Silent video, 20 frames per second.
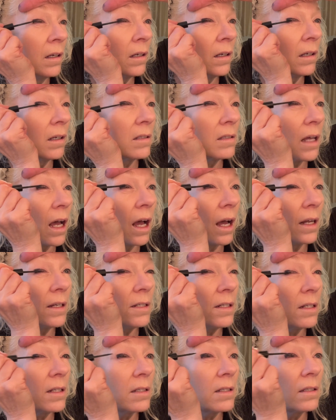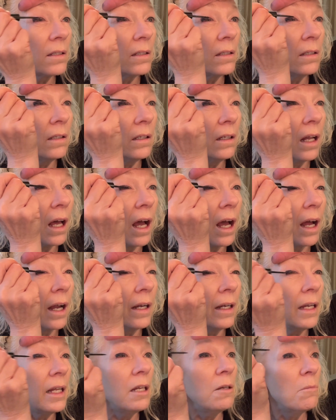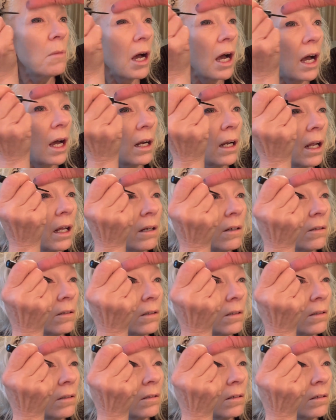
Because I just... I need my eyeliner.